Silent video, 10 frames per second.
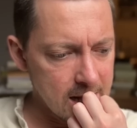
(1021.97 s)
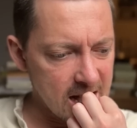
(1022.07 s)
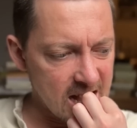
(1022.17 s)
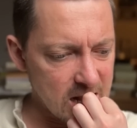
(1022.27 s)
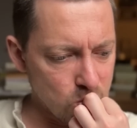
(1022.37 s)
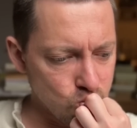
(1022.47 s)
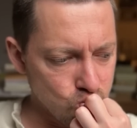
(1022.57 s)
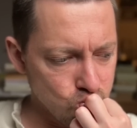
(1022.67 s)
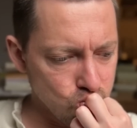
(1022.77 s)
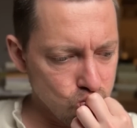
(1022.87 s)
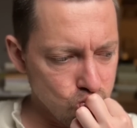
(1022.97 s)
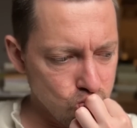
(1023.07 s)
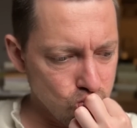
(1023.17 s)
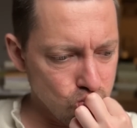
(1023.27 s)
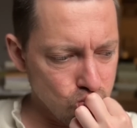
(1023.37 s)
I
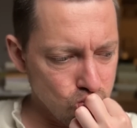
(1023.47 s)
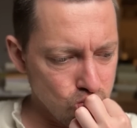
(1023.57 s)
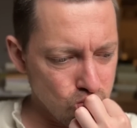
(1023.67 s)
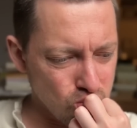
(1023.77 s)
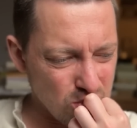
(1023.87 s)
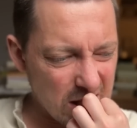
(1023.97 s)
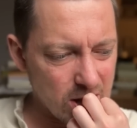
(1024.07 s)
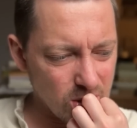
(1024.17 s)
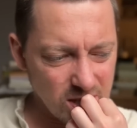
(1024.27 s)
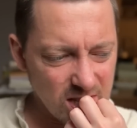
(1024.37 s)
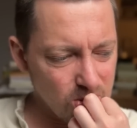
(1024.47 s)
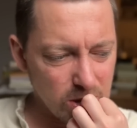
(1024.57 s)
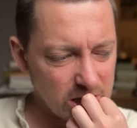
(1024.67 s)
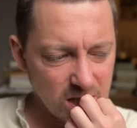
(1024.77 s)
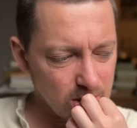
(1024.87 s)
don't see
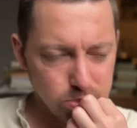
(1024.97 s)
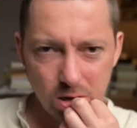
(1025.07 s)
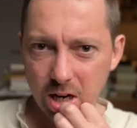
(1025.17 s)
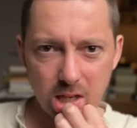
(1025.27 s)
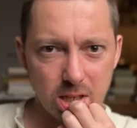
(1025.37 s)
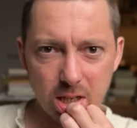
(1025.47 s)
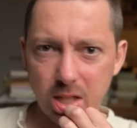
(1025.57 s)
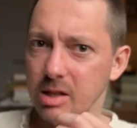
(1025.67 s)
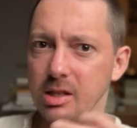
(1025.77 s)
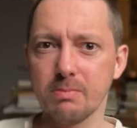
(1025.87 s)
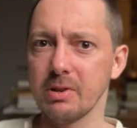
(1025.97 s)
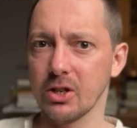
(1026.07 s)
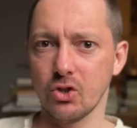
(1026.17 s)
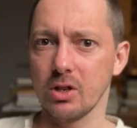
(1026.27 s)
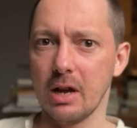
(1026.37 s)
what's surprising in this
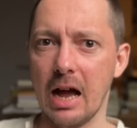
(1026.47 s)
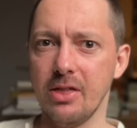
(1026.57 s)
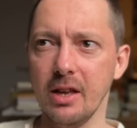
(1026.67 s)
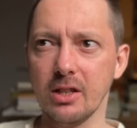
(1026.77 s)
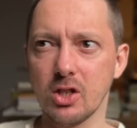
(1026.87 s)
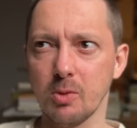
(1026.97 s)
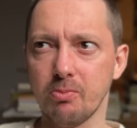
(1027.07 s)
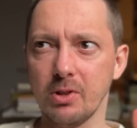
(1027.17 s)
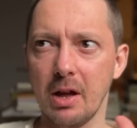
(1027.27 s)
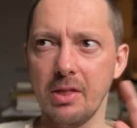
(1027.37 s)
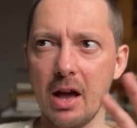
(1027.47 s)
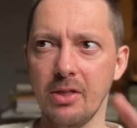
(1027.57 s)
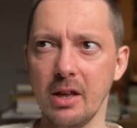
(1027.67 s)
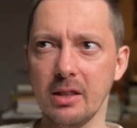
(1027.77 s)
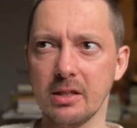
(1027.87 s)
picture. I think
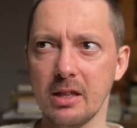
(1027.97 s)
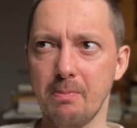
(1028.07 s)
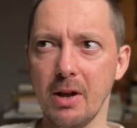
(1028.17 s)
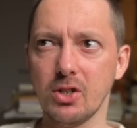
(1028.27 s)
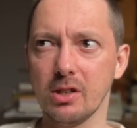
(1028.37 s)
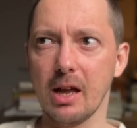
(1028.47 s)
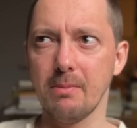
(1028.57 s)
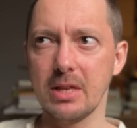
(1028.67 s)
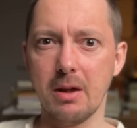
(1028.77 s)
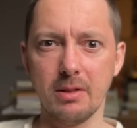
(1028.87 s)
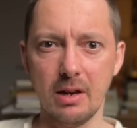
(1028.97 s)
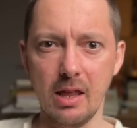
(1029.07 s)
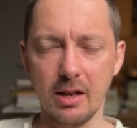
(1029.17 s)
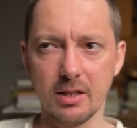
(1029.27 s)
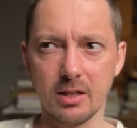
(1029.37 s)
that the picture that comes out of the
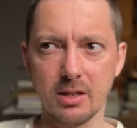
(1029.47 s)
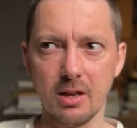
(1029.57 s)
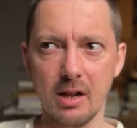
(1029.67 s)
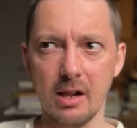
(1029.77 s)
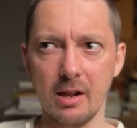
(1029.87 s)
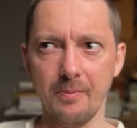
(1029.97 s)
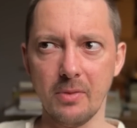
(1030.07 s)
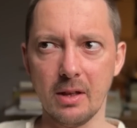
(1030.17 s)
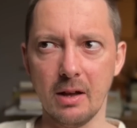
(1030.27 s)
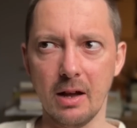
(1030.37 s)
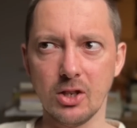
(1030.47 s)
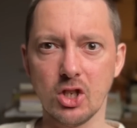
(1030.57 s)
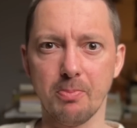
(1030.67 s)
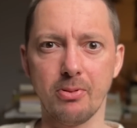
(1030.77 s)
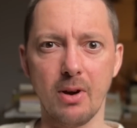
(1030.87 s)
leaks is
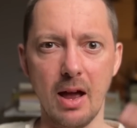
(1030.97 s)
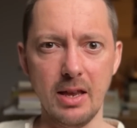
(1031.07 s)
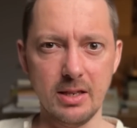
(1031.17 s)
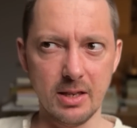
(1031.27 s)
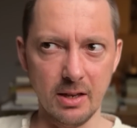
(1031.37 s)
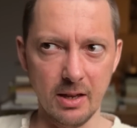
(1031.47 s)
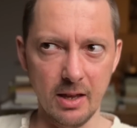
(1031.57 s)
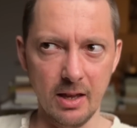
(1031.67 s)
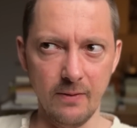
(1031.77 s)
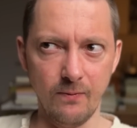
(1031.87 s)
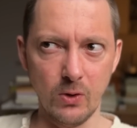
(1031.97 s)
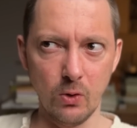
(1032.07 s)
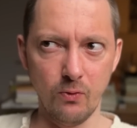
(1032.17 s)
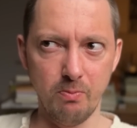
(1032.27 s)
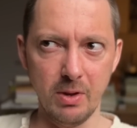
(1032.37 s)
surprising if
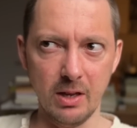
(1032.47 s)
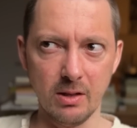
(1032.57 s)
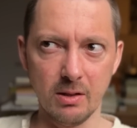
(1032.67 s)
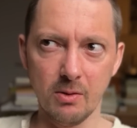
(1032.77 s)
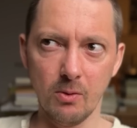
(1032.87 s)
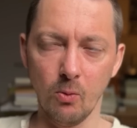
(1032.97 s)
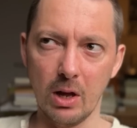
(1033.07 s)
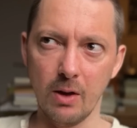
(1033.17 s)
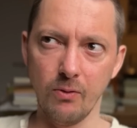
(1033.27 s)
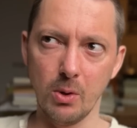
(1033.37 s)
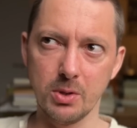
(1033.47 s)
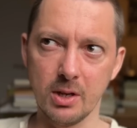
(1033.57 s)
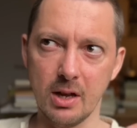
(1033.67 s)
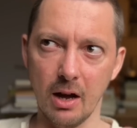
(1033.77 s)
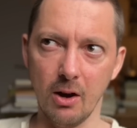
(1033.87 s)
you've been one of those
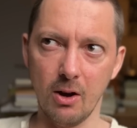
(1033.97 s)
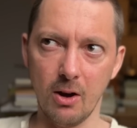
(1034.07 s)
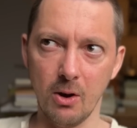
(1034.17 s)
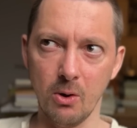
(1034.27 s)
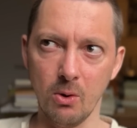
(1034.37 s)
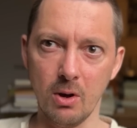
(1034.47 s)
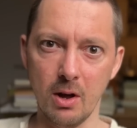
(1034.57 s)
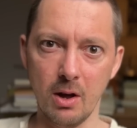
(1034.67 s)
gung-ho